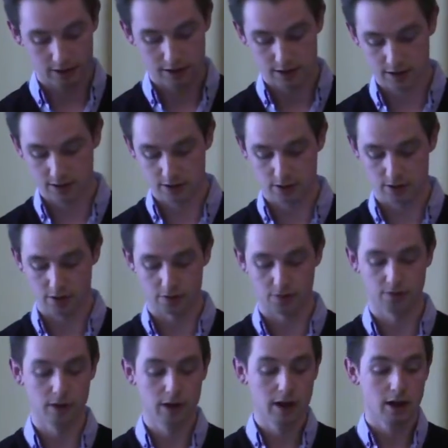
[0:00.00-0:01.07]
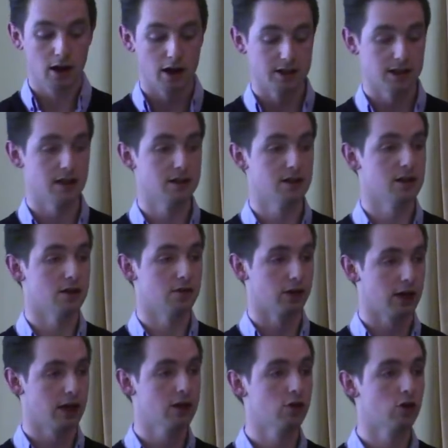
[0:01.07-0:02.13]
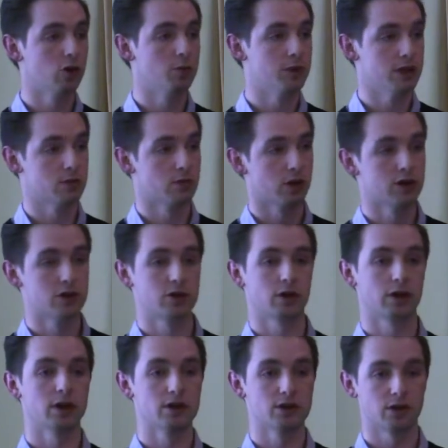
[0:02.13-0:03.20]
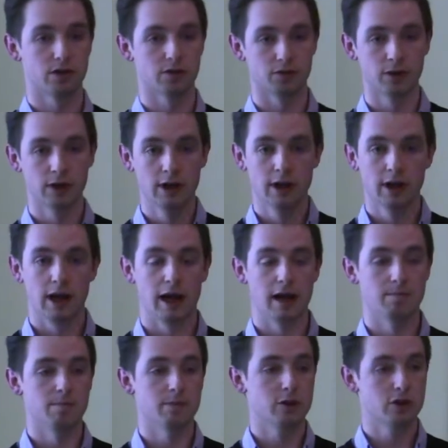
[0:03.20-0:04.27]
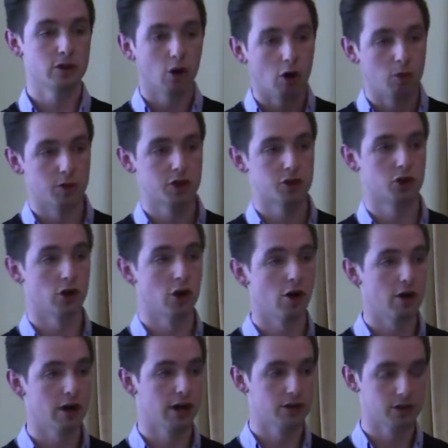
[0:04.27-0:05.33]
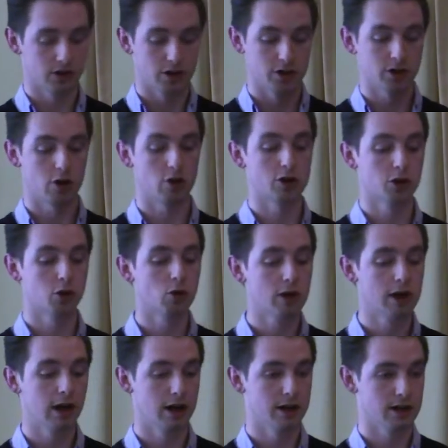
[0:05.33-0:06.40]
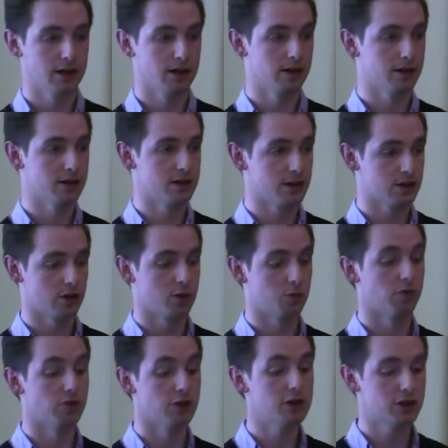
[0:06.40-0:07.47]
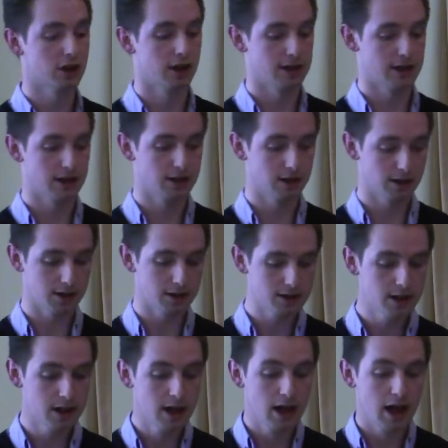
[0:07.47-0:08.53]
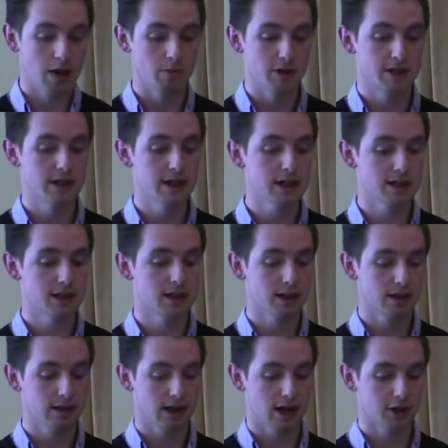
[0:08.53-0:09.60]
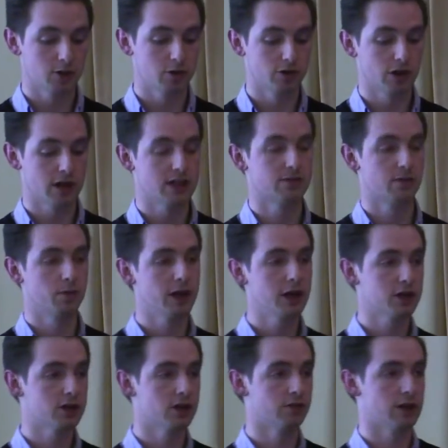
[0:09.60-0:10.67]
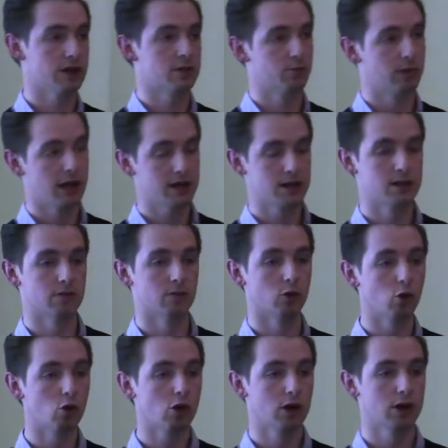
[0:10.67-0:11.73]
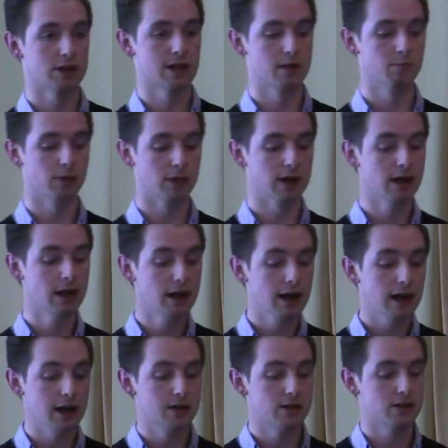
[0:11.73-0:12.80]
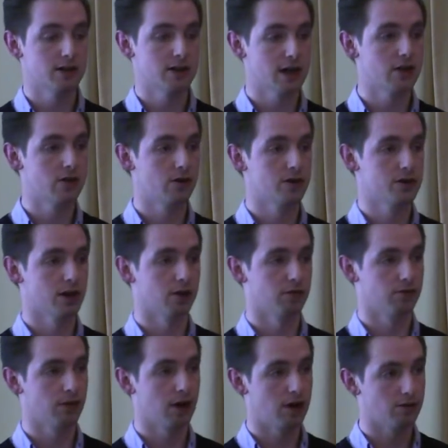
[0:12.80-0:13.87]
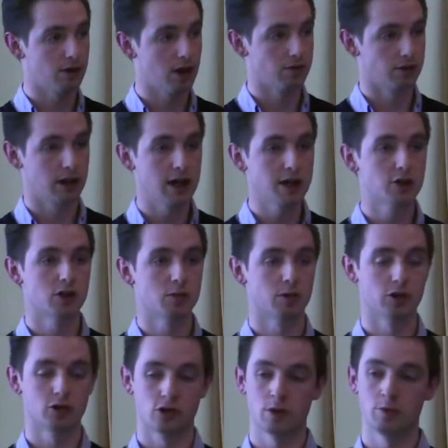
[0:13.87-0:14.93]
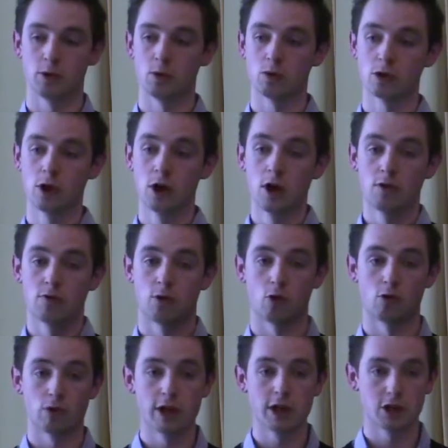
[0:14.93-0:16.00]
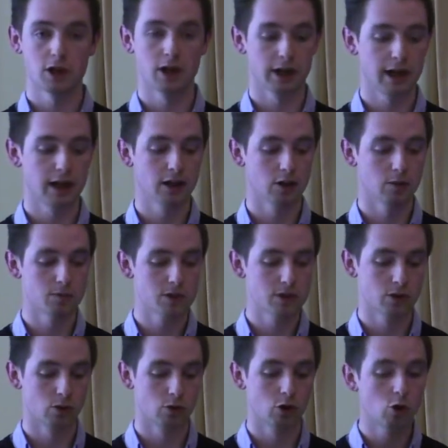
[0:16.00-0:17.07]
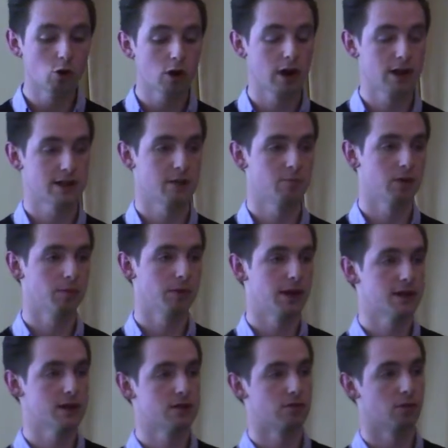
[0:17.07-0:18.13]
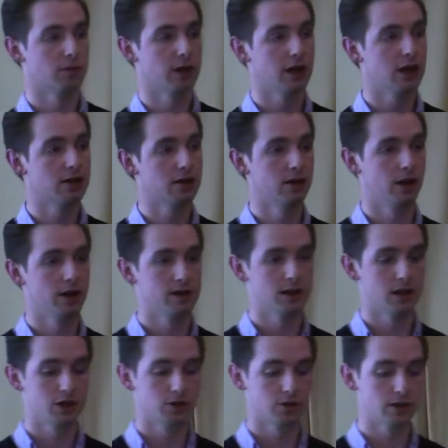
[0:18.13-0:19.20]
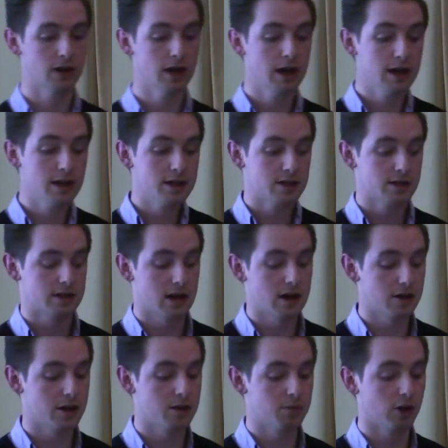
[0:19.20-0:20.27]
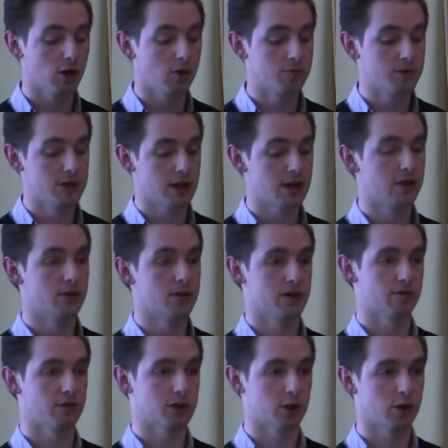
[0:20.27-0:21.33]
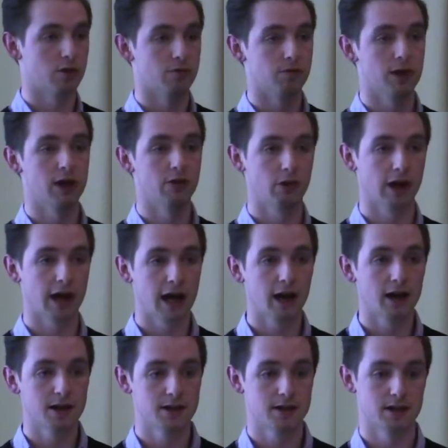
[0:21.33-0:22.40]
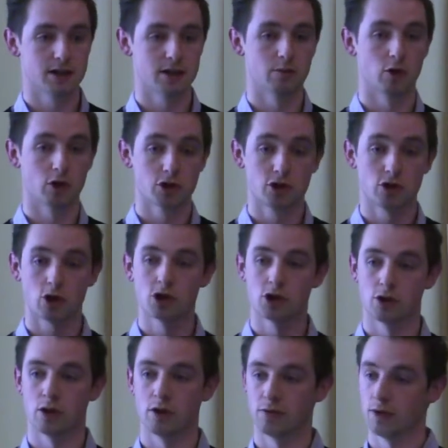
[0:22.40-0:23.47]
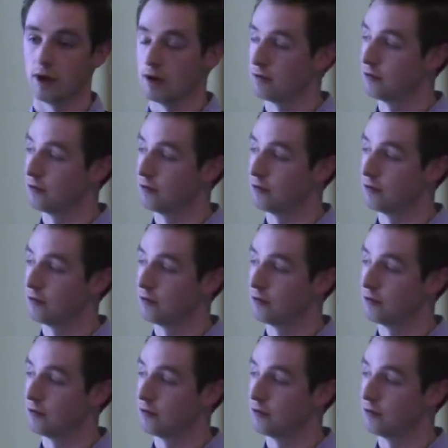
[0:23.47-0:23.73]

sort of identity of a kin group, these were constructing sort of almost generic sort of territorial identities, the sort of provincial identities. And we see this in the actual transformation of these places of local assembly into centres of kingship and tribute for regional kingdoms. So local assembly places from the 8th and 9th century started to become centres of a sort of villa regalis system, or a structure of